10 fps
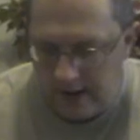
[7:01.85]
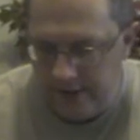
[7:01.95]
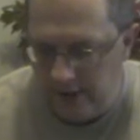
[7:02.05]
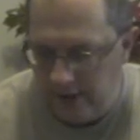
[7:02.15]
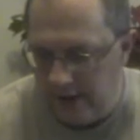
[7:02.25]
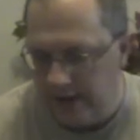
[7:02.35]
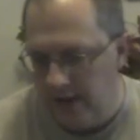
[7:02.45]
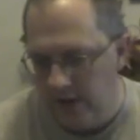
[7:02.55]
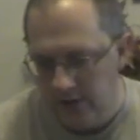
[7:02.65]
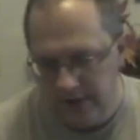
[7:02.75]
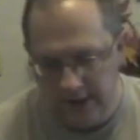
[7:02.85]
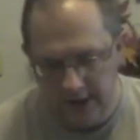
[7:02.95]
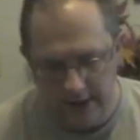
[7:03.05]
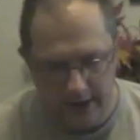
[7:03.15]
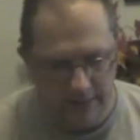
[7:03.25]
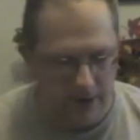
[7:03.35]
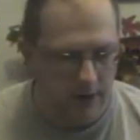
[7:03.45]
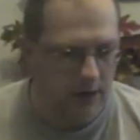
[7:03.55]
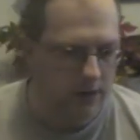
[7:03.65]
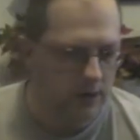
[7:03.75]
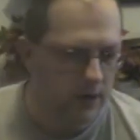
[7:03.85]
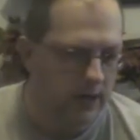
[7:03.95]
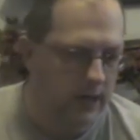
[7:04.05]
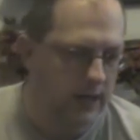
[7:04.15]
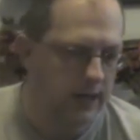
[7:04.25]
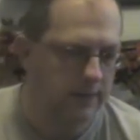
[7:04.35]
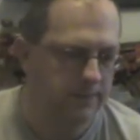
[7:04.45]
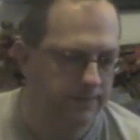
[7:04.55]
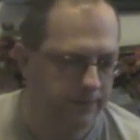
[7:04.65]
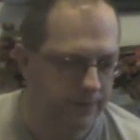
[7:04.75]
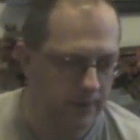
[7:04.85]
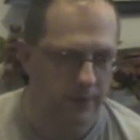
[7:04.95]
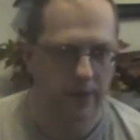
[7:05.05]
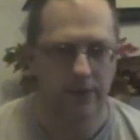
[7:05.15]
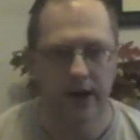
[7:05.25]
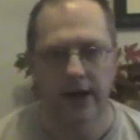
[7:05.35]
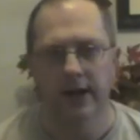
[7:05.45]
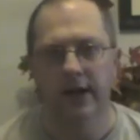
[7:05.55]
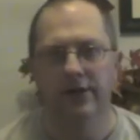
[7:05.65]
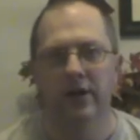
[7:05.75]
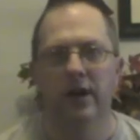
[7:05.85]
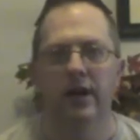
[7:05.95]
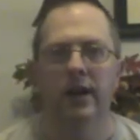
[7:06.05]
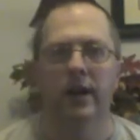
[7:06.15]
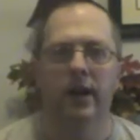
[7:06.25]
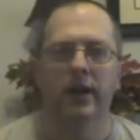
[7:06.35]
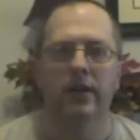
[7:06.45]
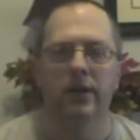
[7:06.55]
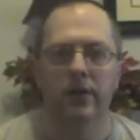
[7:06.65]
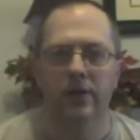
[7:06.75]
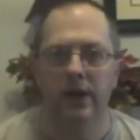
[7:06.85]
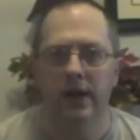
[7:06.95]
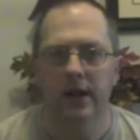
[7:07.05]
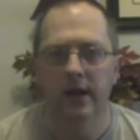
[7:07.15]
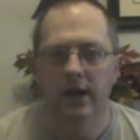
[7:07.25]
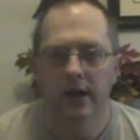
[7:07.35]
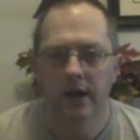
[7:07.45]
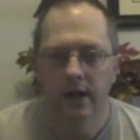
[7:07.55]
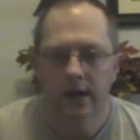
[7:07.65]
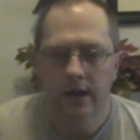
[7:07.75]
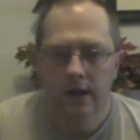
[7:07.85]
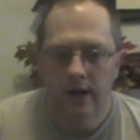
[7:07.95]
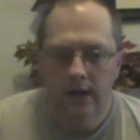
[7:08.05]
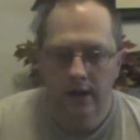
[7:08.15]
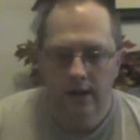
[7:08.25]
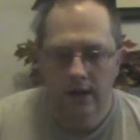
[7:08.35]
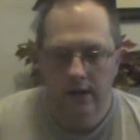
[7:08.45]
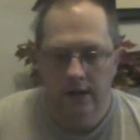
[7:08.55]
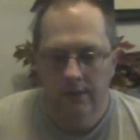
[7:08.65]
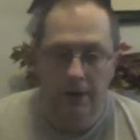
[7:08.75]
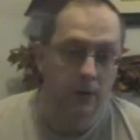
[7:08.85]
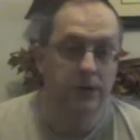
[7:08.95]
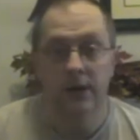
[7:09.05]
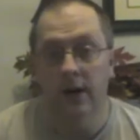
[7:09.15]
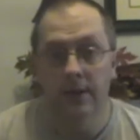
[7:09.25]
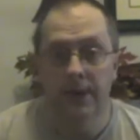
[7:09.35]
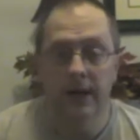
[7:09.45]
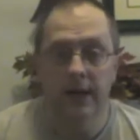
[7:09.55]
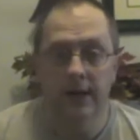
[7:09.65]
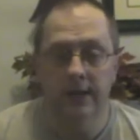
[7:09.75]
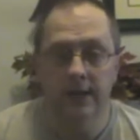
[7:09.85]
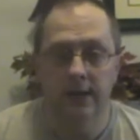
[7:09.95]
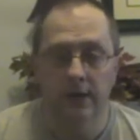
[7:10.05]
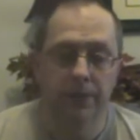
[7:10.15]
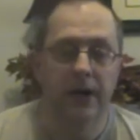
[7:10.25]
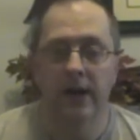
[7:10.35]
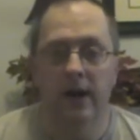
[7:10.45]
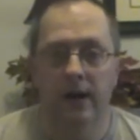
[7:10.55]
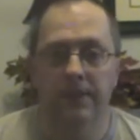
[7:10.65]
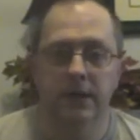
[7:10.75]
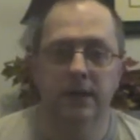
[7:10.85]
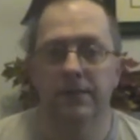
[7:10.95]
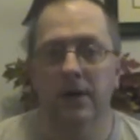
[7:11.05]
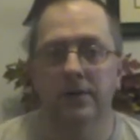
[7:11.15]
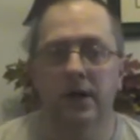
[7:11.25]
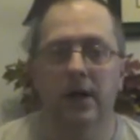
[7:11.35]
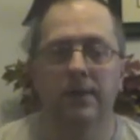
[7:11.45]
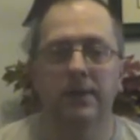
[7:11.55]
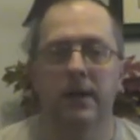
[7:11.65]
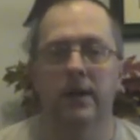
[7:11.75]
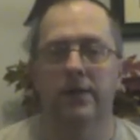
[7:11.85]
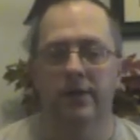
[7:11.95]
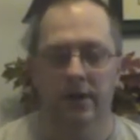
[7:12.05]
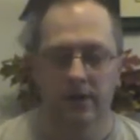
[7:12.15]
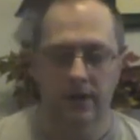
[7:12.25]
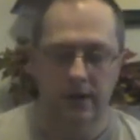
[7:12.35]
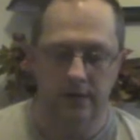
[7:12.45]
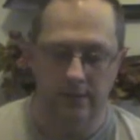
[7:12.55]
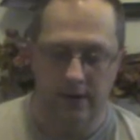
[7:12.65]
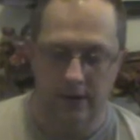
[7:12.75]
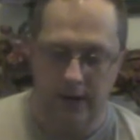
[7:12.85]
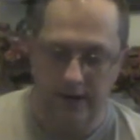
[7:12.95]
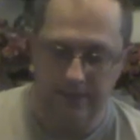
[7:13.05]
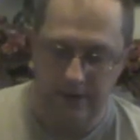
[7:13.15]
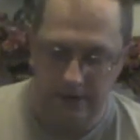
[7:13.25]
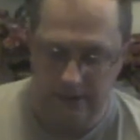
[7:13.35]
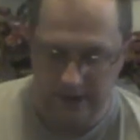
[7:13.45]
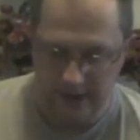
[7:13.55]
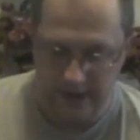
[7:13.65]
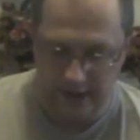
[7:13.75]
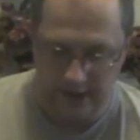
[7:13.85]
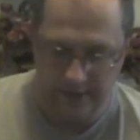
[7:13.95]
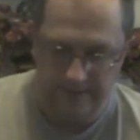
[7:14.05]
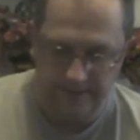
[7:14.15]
let you know how it goes, and then tomorrow I'm going to try to get you in and do the post-op, I guess, or pre-op and then post-op, and I'll let you know what'll happen there best I can.